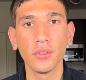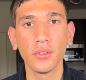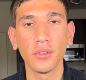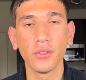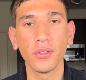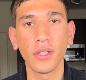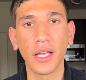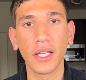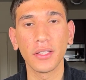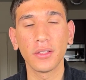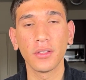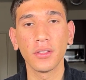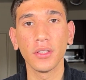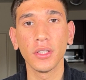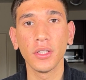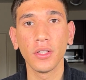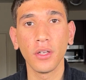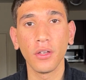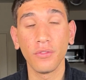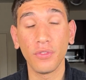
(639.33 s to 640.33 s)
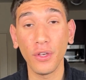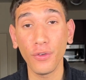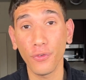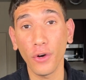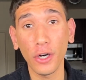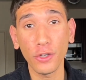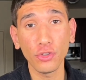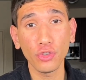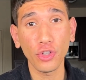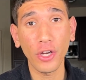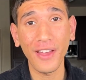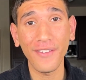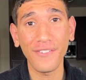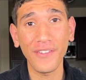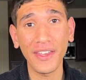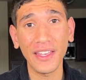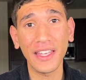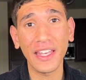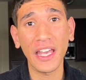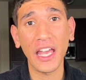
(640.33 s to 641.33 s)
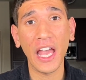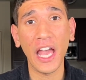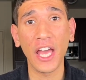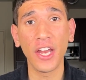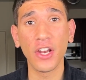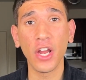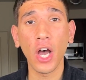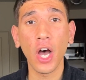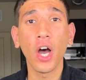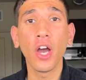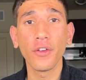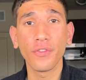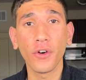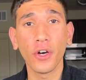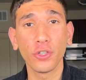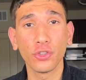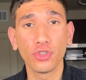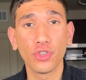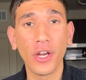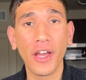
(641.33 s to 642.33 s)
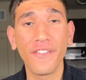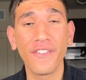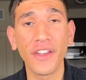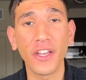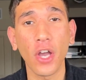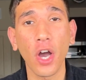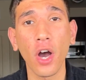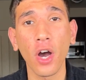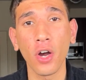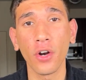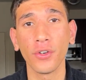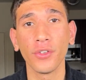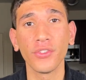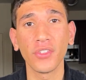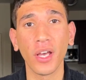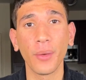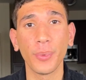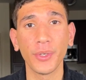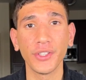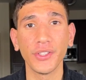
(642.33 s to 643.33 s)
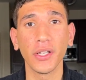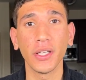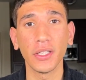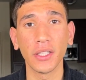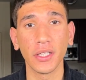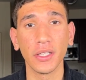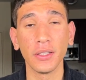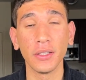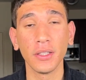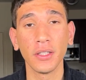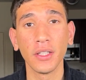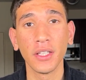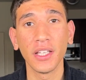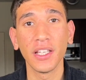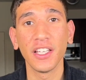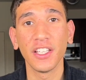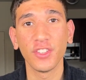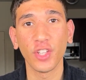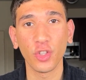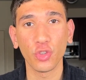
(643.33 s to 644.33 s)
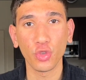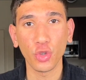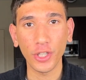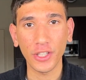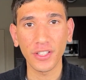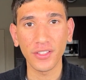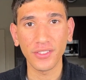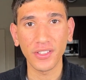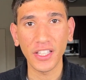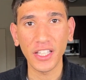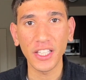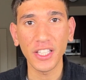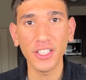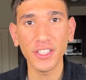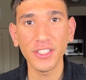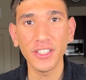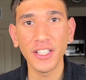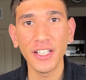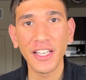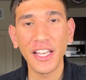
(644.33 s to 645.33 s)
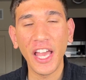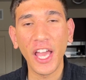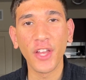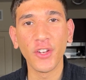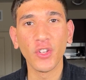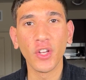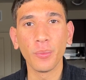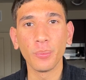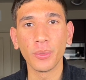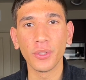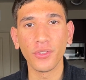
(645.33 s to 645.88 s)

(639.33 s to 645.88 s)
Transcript: that VFR traffic and IFR traffic are separated. The trick is here in number